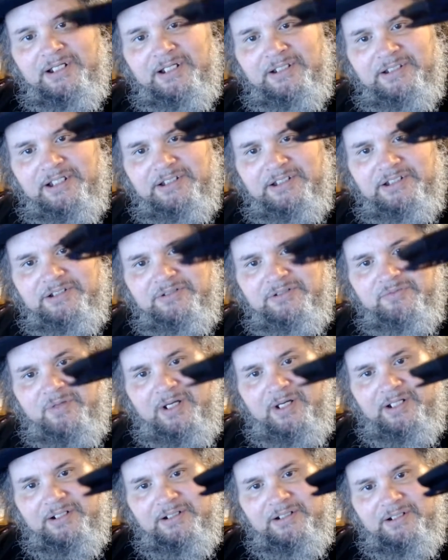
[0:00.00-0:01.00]
this is
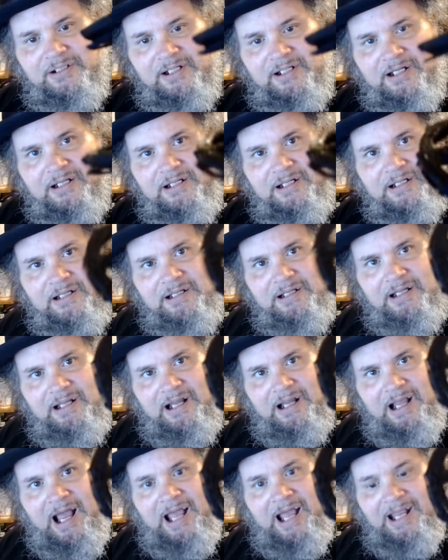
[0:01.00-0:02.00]
what
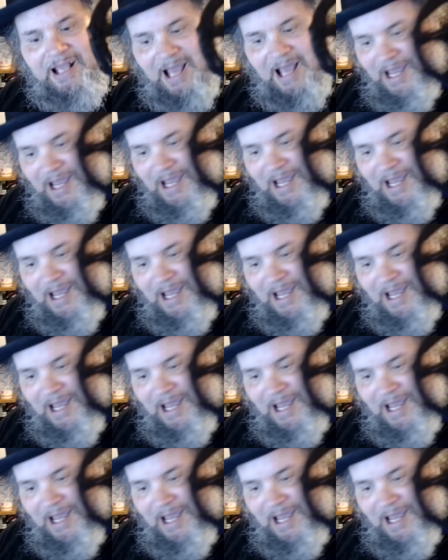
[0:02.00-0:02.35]
I got. And